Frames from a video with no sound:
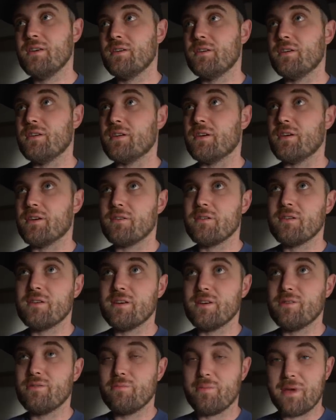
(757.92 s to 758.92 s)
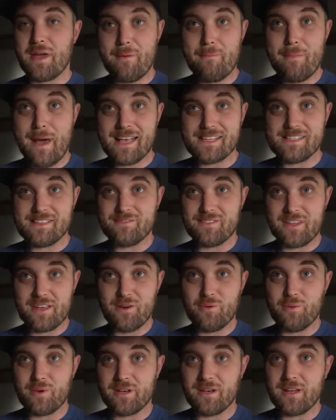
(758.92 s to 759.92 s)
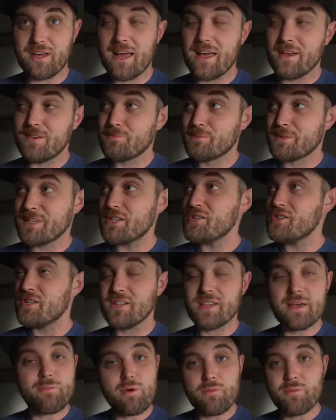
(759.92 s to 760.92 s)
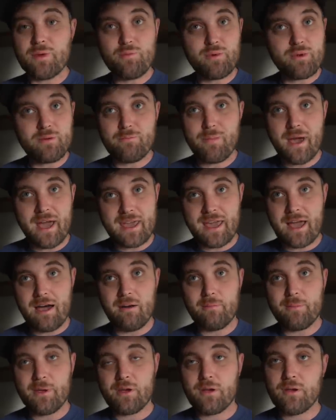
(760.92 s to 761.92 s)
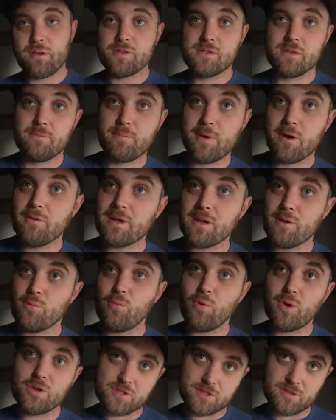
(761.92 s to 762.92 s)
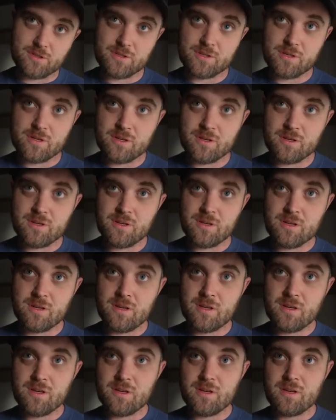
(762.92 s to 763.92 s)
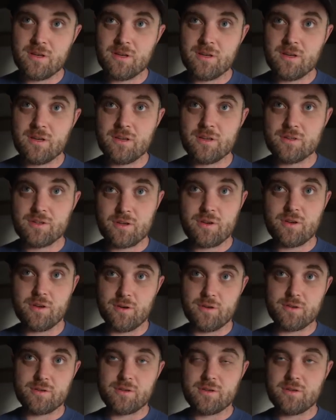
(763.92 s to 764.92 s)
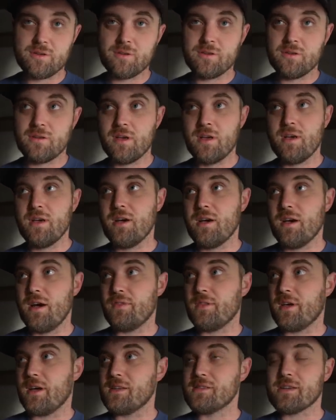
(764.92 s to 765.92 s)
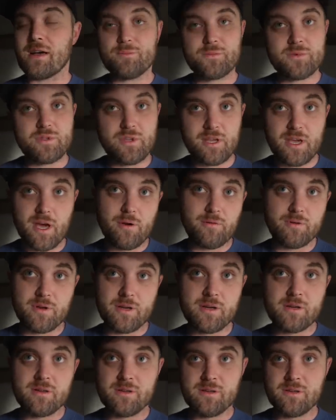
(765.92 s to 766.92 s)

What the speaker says: You know, it would be a massive deal, wouldn't it? And potentially they probably wouldn't pay out because the building wasn't secured, and that is up to the owner.